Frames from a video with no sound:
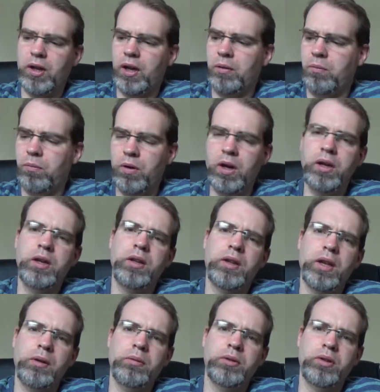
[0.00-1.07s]
one
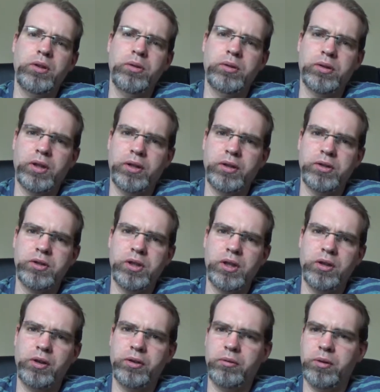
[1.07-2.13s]
that was used on this
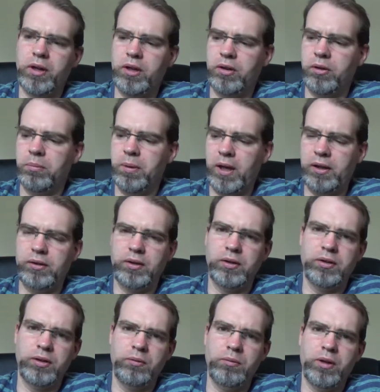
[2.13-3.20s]
channel on a regular
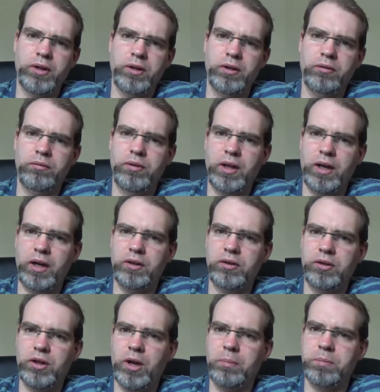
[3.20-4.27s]
basis, and one that I'd
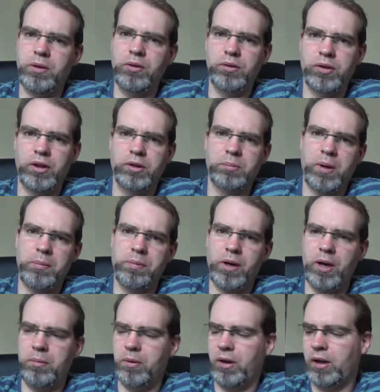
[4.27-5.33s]
stopped using as my
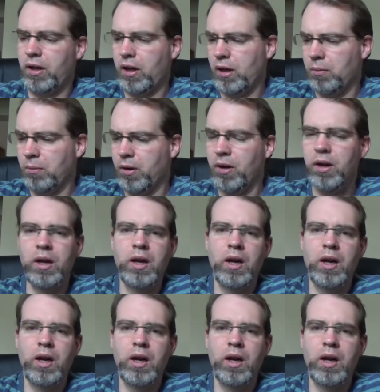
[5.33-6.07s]
primary camera,